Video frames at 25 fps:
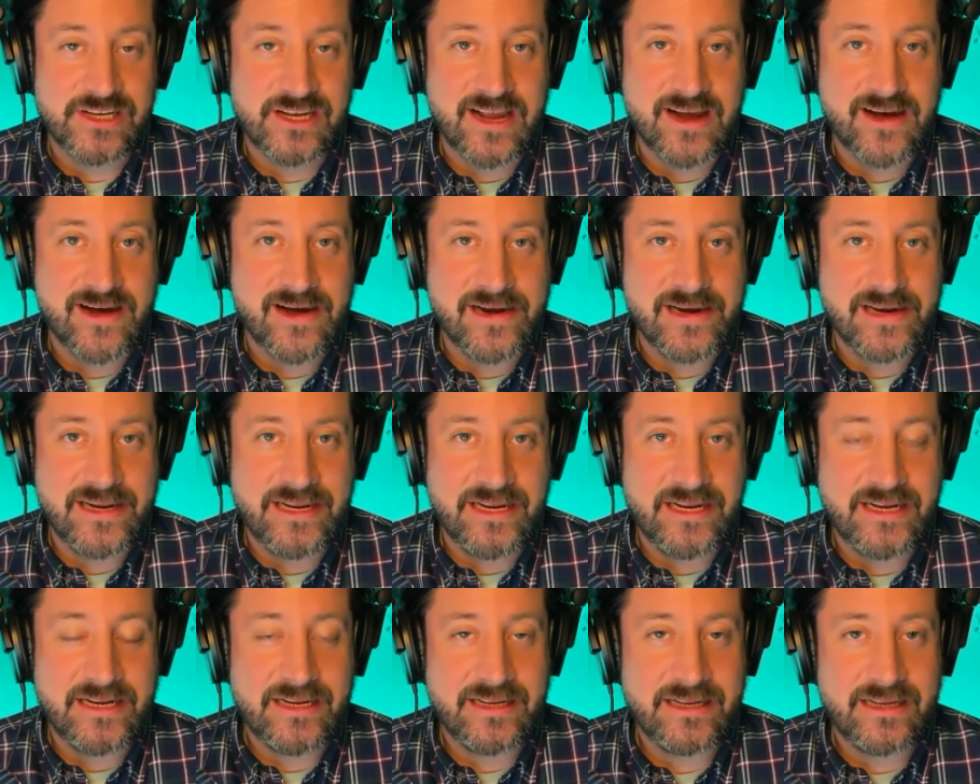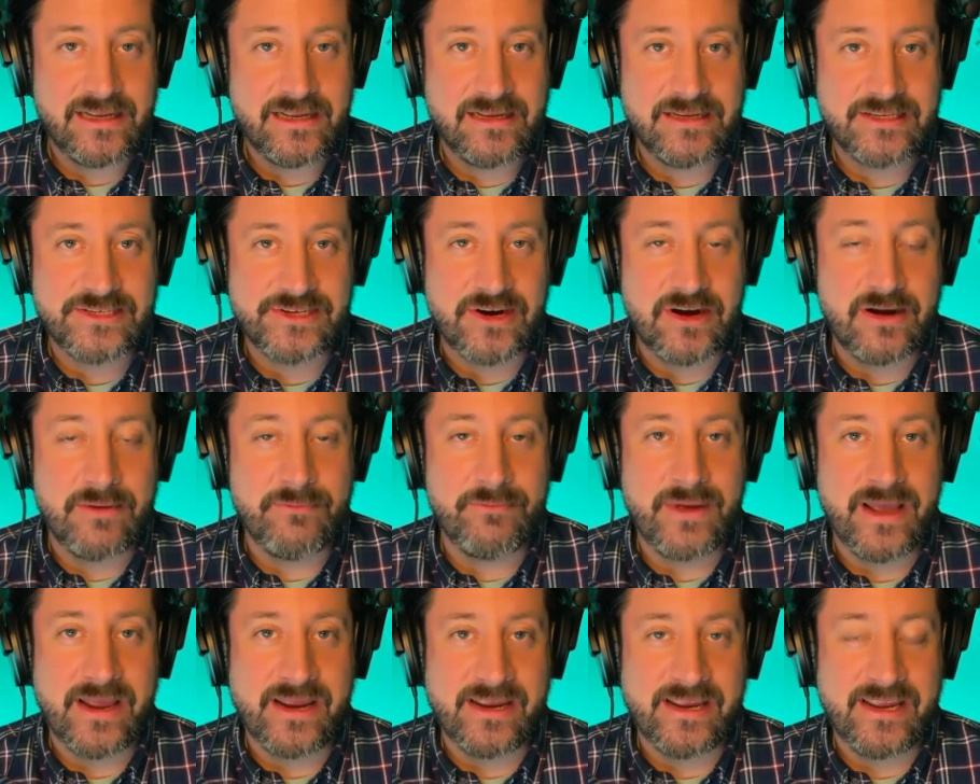Gandhi, starring
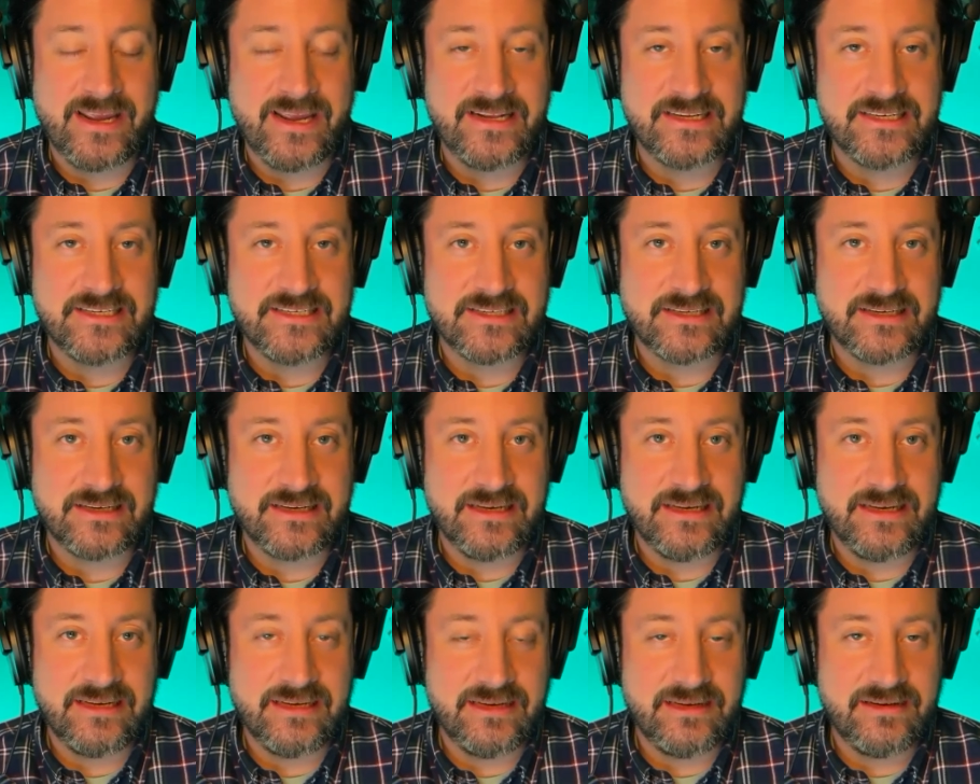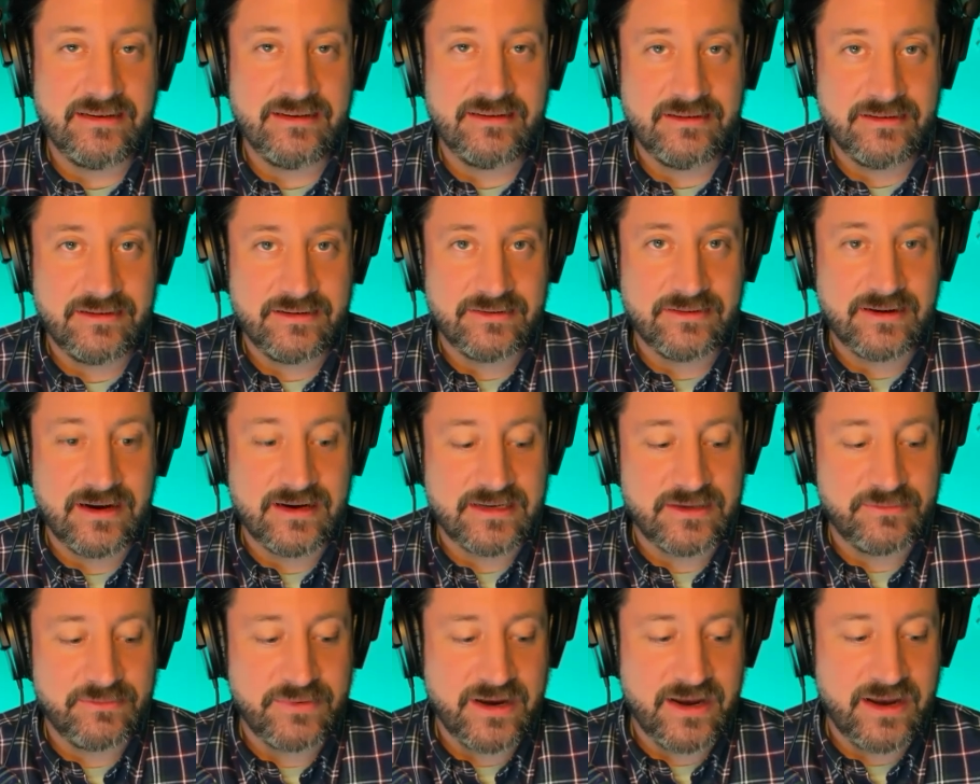Ben Kingsley,
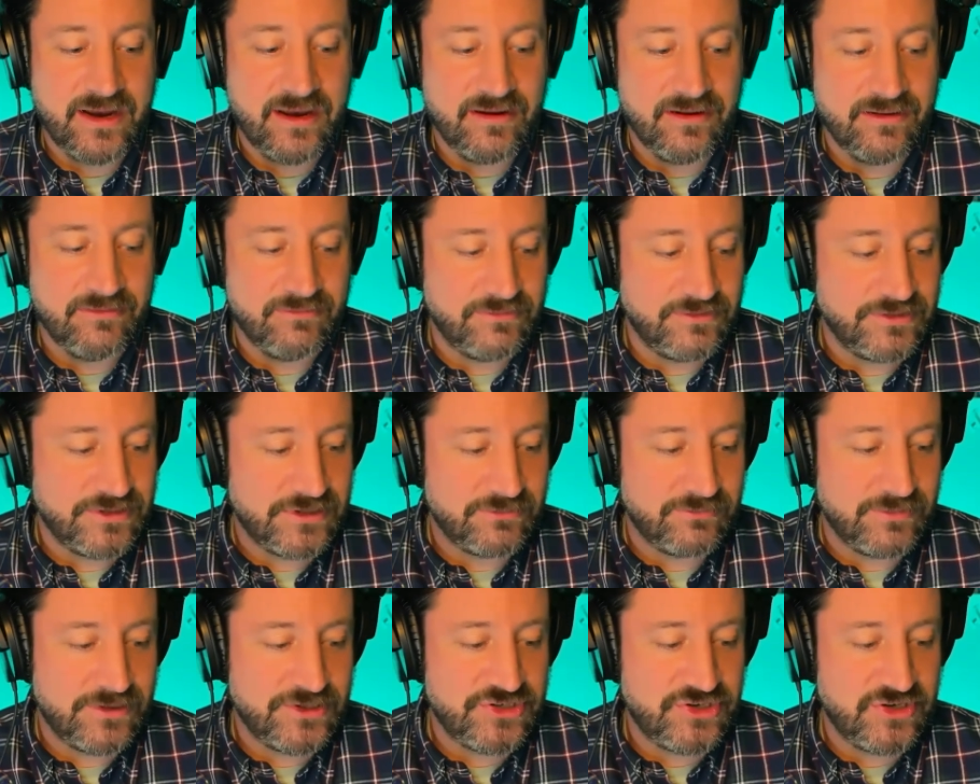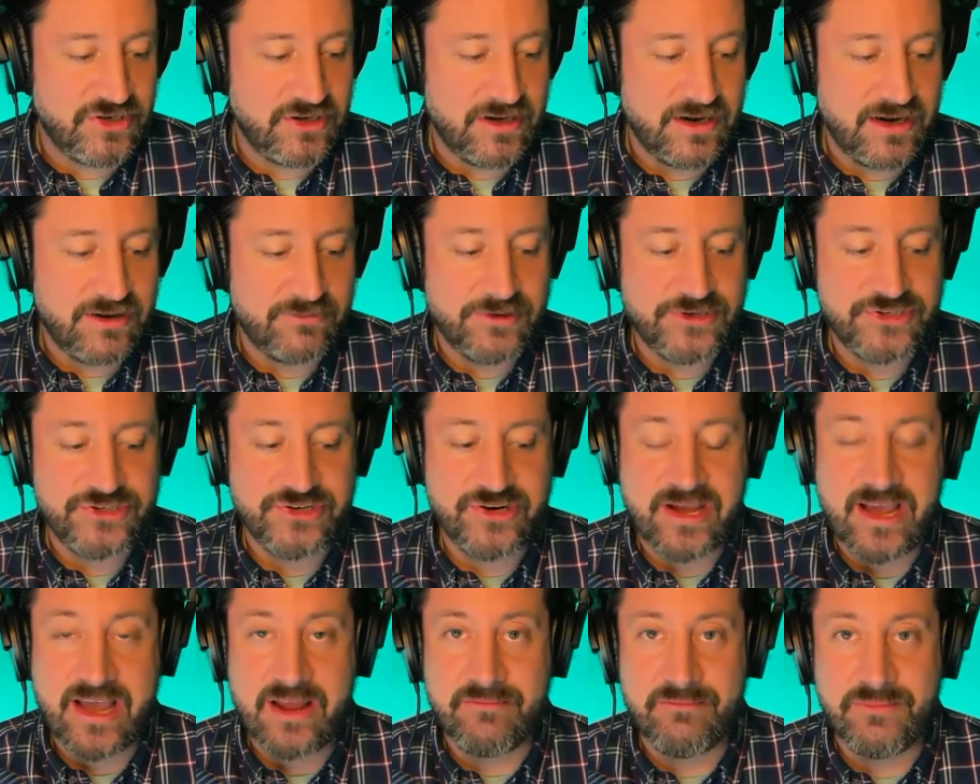directed by, was it Richard
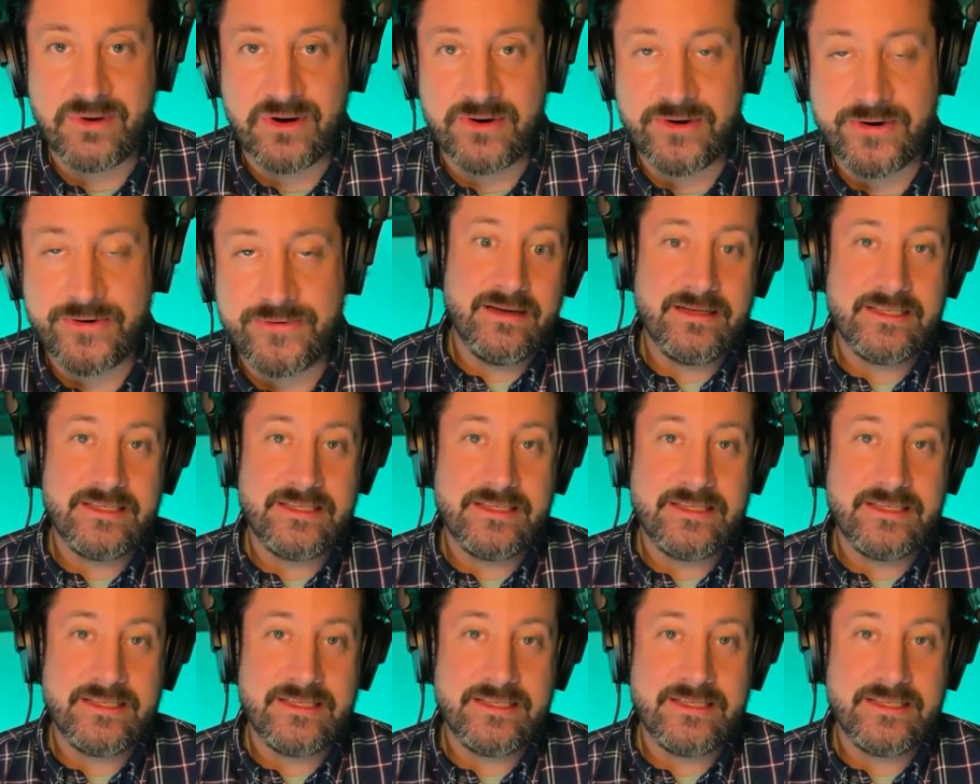Attenborough?